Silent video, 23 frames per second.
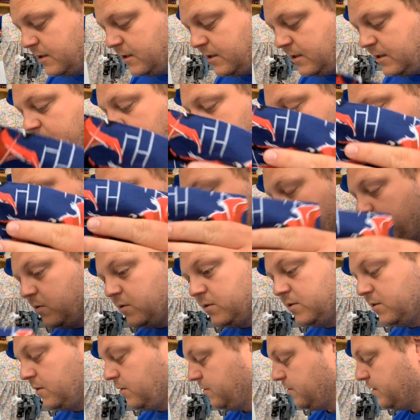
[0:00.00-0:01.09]
and it actually
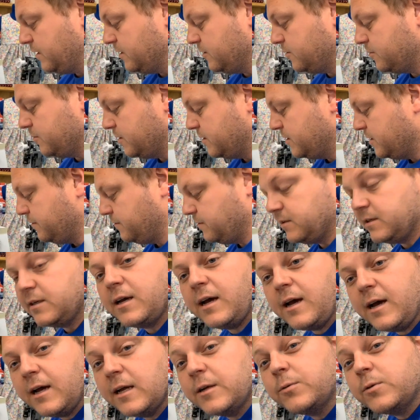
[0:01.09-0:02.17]
puts the thread into a different
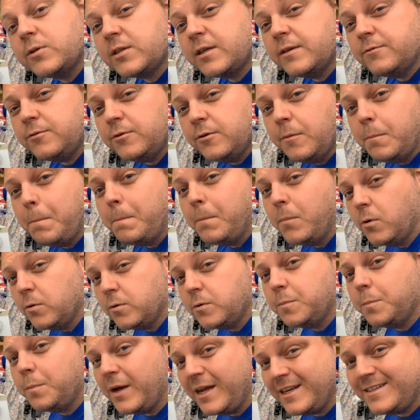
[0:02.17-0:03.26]
guide, which gives you a
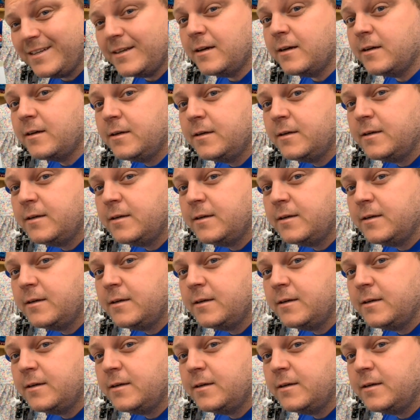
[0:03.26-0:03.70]
much better